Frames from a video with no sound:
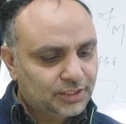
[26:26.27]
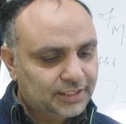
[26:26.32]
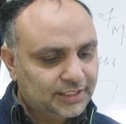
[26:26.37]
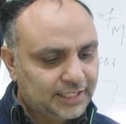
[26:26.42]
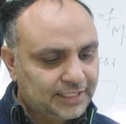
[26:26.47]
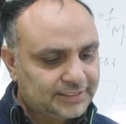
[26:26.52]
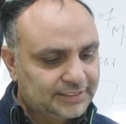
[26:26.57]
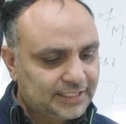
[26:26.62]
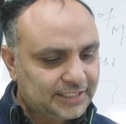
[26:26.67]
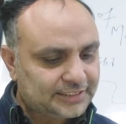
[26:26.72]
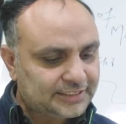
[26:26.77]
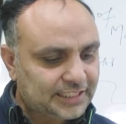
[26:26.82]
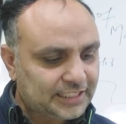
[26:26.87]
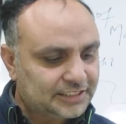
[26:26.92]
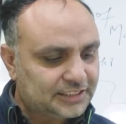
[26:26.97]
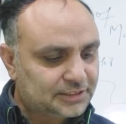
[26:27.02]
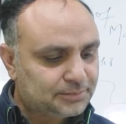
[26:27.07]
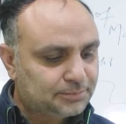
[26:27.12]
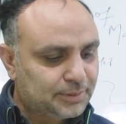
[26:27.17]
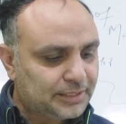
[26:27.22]
and exact
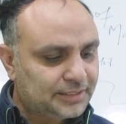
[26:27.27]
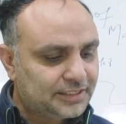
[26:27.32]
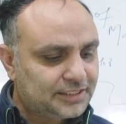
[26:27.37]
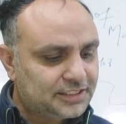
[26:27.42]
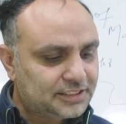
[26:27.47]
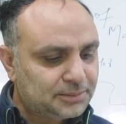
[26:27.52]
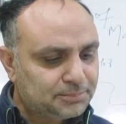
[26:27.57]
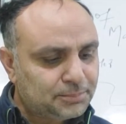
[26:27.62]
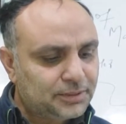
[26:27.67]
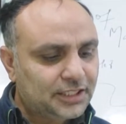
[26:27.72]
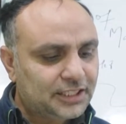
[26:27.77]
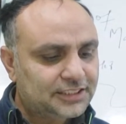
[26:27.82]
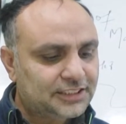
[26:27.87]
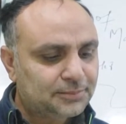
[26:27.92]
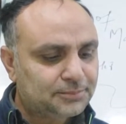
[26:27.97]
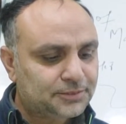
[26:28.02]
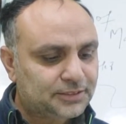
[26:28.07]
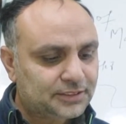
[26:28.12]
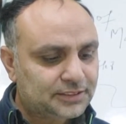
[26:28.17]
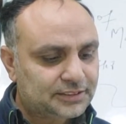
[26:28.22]
sciences by the simple
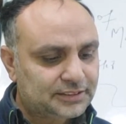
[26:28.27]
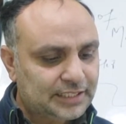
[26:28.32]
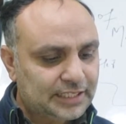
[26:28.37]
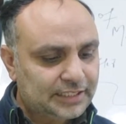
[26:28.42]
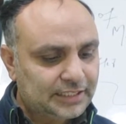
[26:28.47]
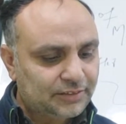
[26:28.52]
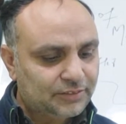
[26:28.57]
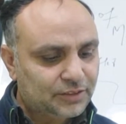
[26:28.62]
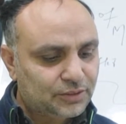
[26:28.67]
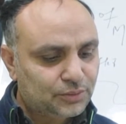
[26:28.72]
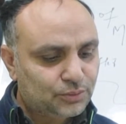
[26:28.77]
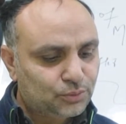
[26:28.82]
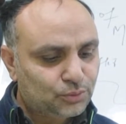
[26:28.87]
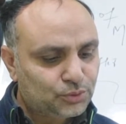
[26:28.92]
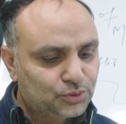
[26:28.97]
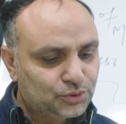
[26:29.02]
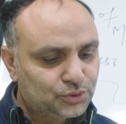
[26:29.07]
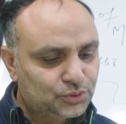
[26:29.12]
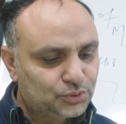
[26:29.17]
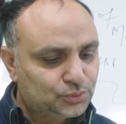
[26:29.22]
assumption that our
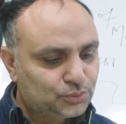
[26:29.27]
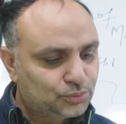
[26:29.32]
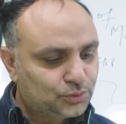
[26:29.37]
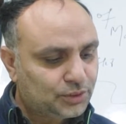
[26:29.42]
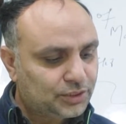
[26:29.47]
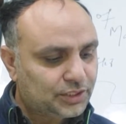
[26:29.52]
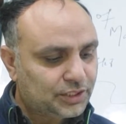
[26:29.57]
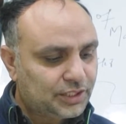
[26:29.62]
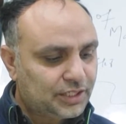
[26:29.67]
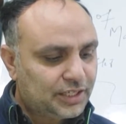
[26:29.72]
notions do not